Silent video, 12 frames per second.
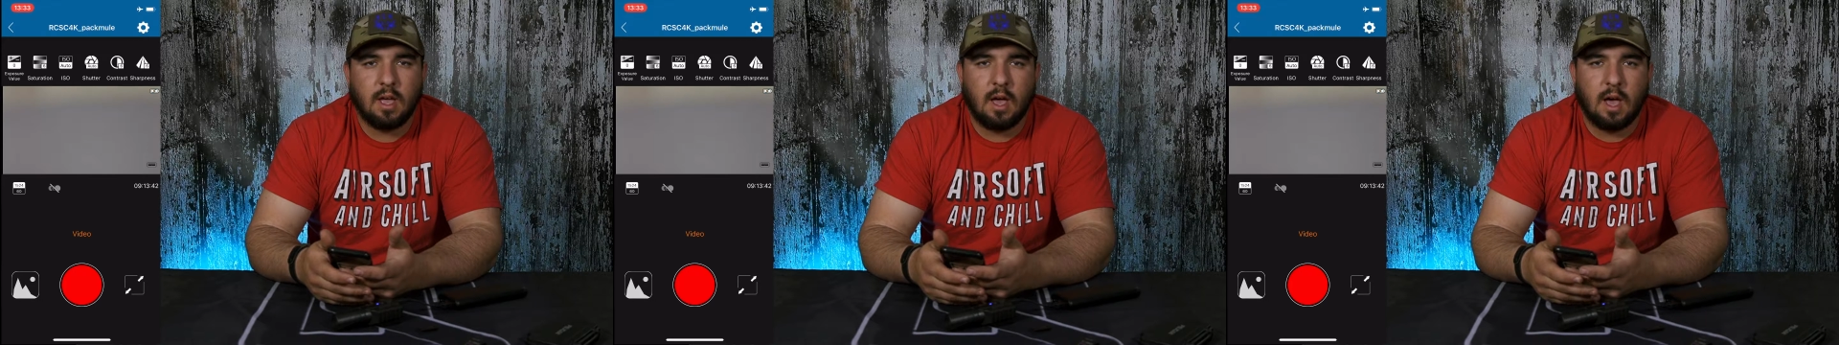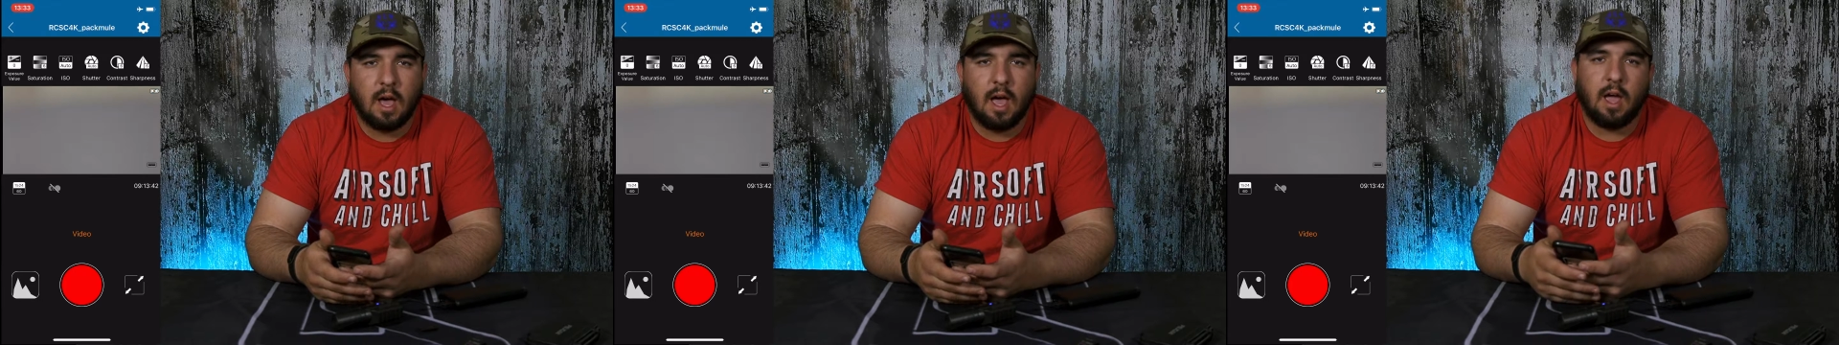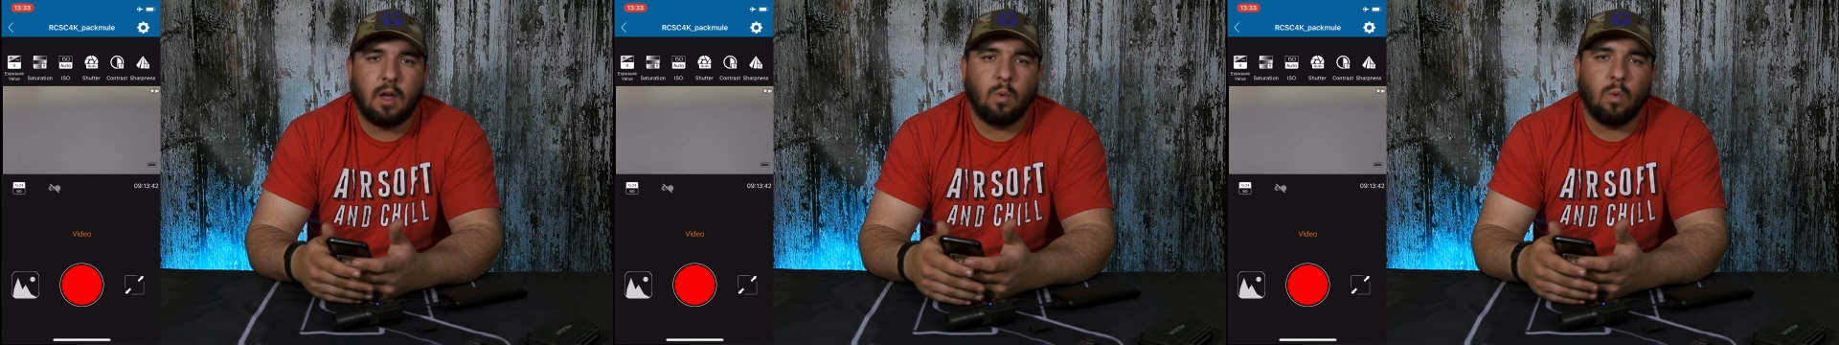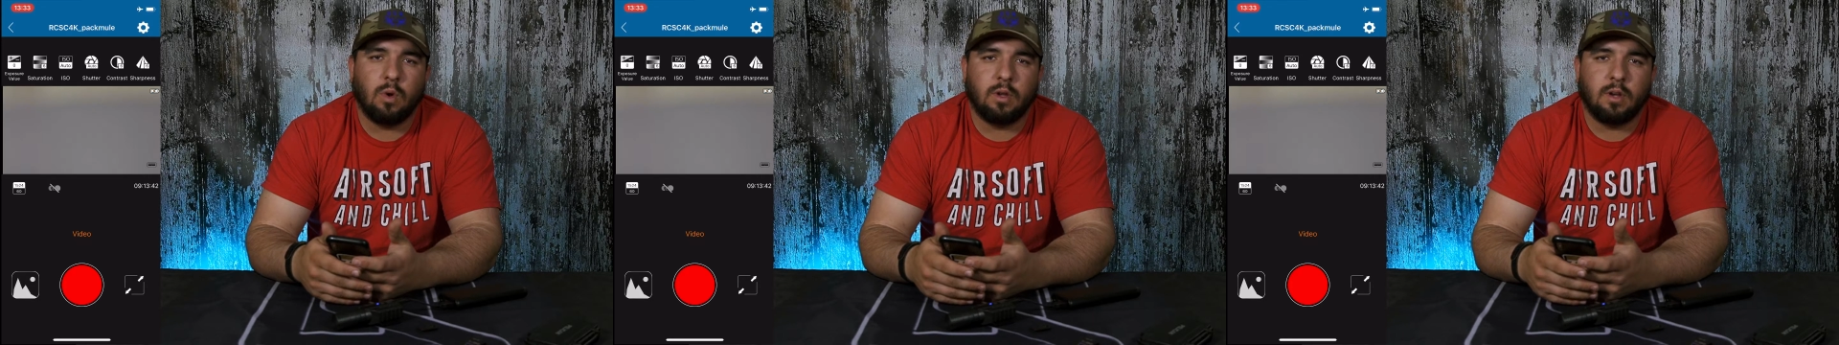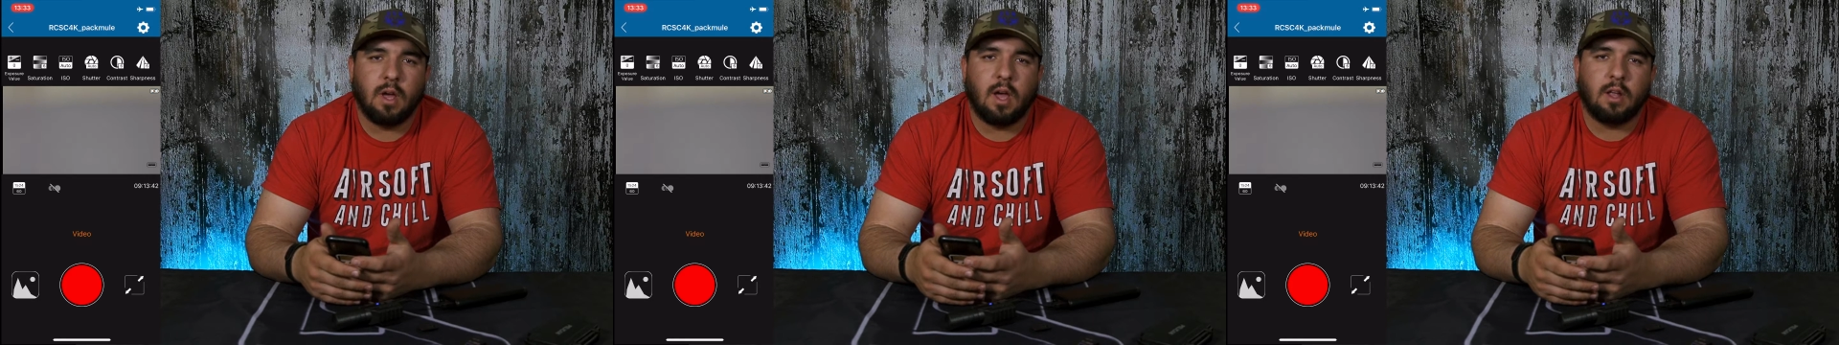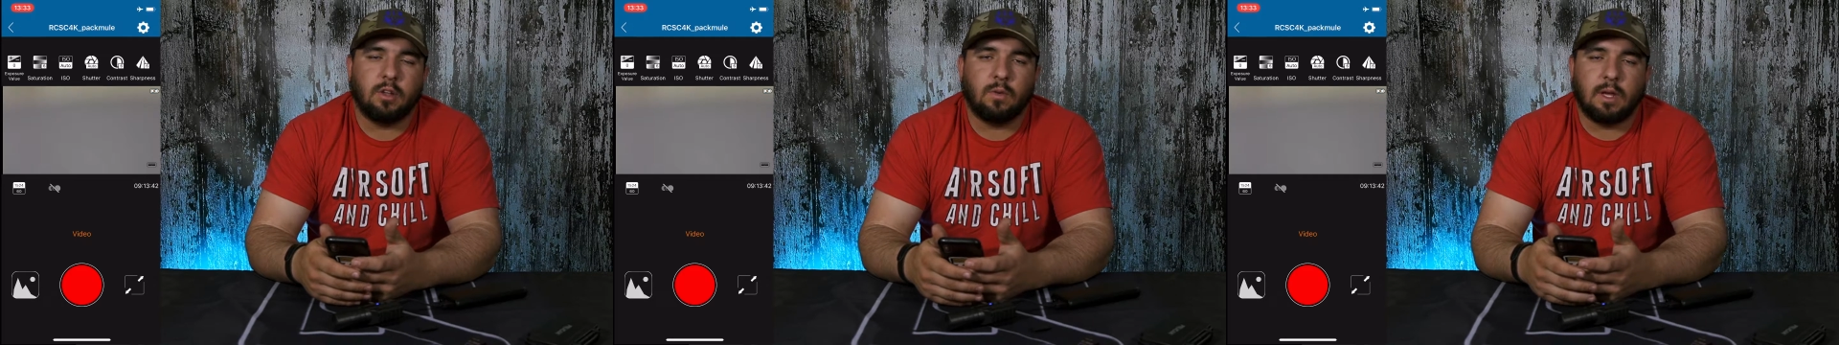I would not
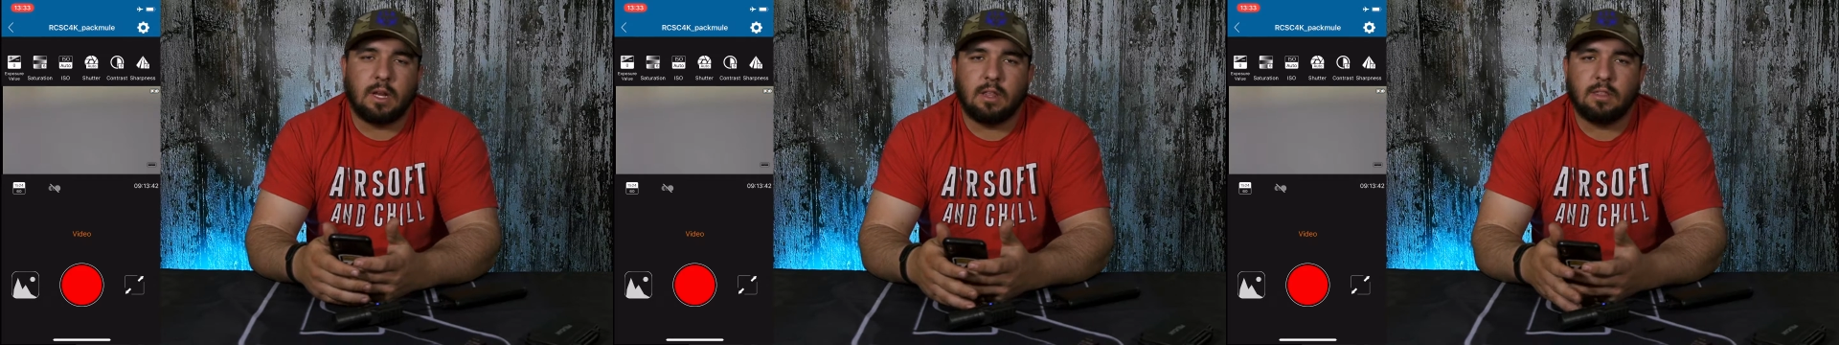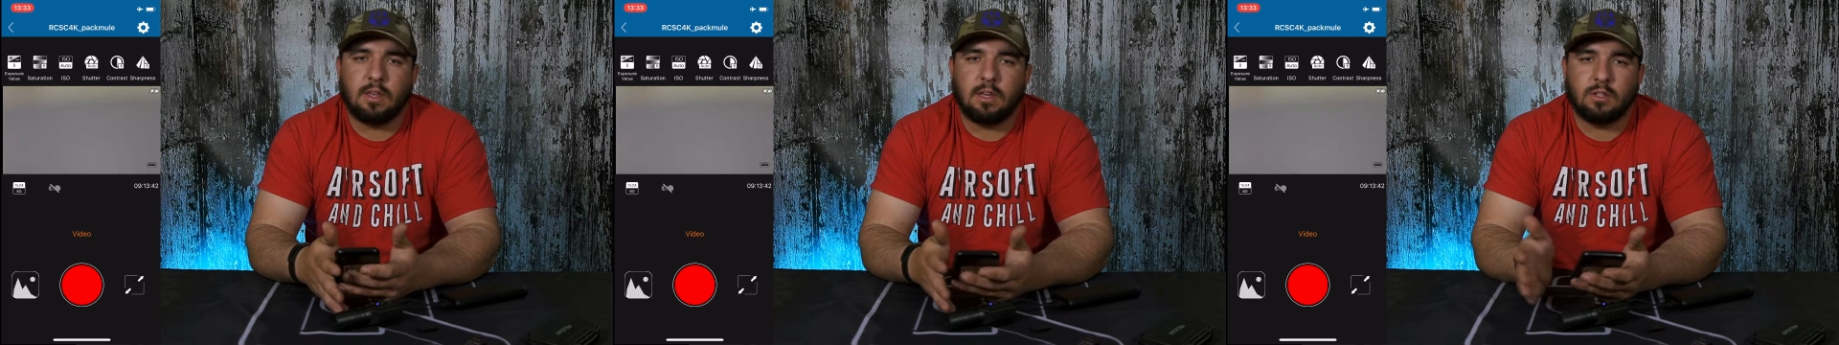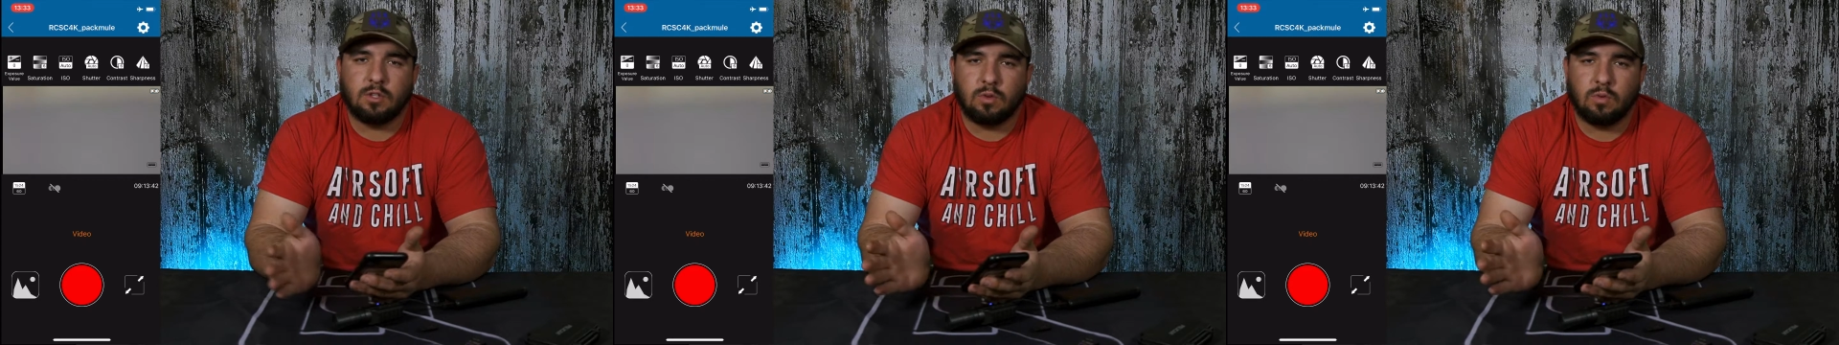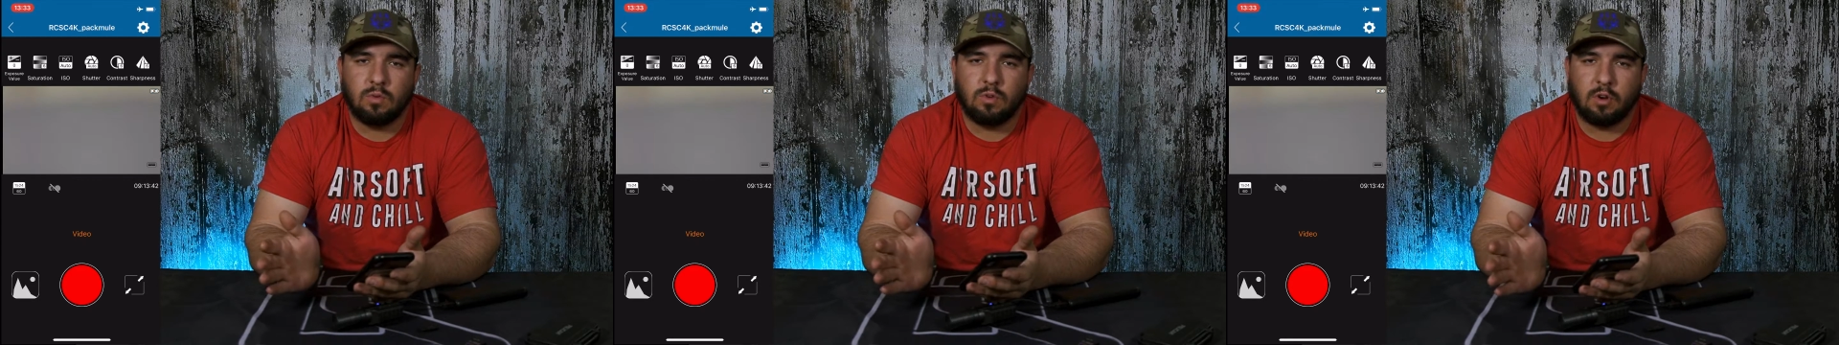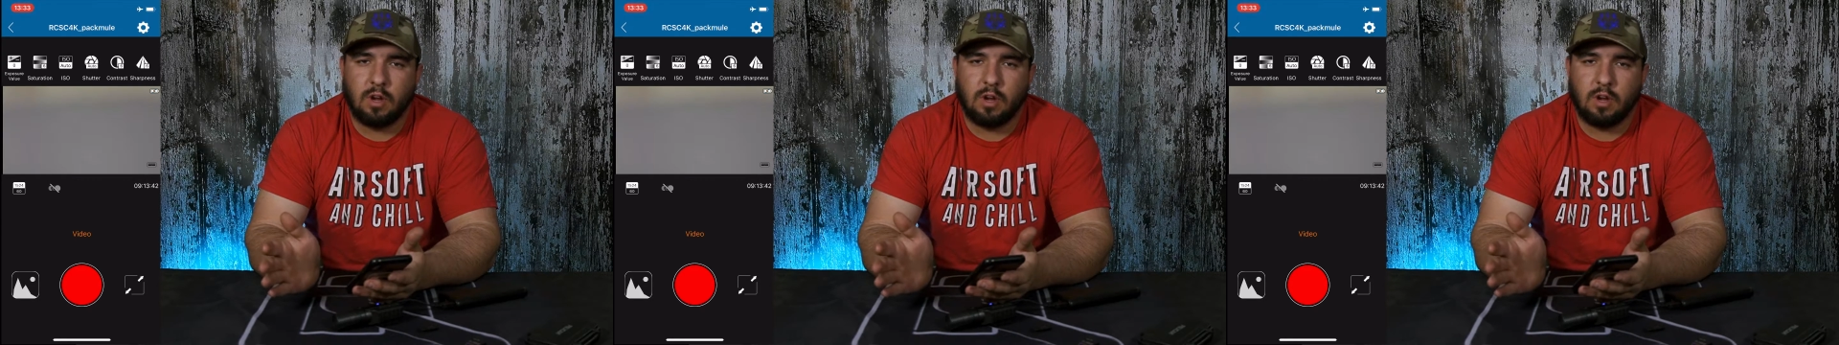do anything to your